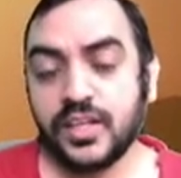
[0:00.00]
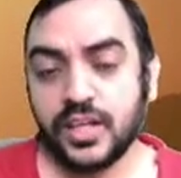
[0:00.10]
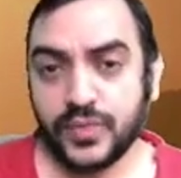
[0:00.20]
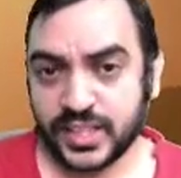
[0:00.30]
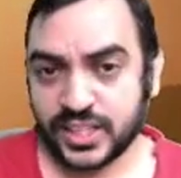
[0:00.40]

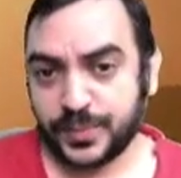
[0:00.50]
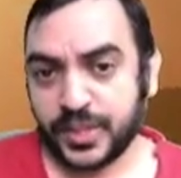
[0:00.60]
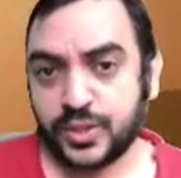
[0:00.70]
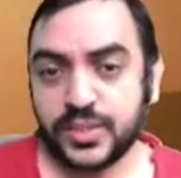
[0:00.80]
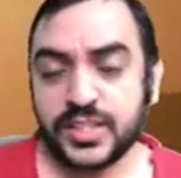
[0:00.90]
with
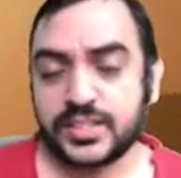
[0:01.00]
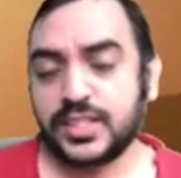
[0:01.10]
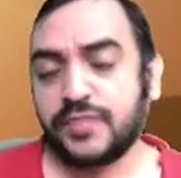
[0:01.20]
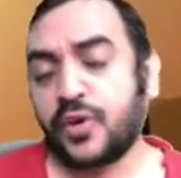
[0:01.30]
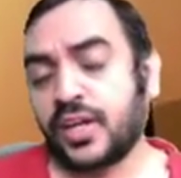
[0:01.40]
respect to this
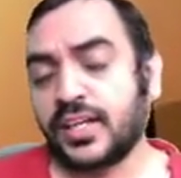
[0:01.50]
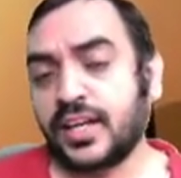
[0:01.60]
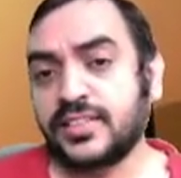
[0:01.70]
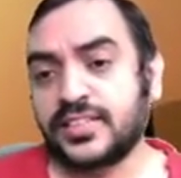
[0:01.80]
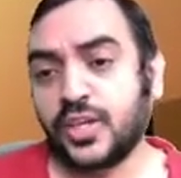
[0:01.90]
foreign
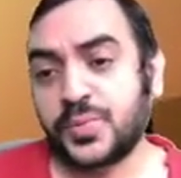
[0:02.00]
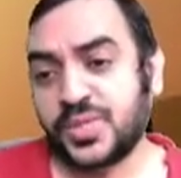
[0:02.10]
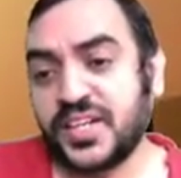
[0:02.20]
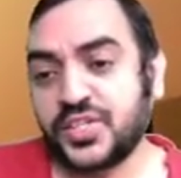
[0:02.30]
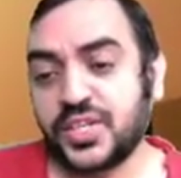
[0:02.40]
currency option
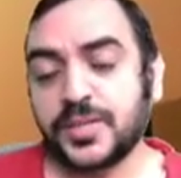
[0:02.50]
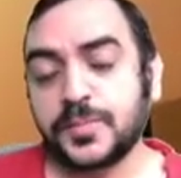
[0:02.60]
hedging.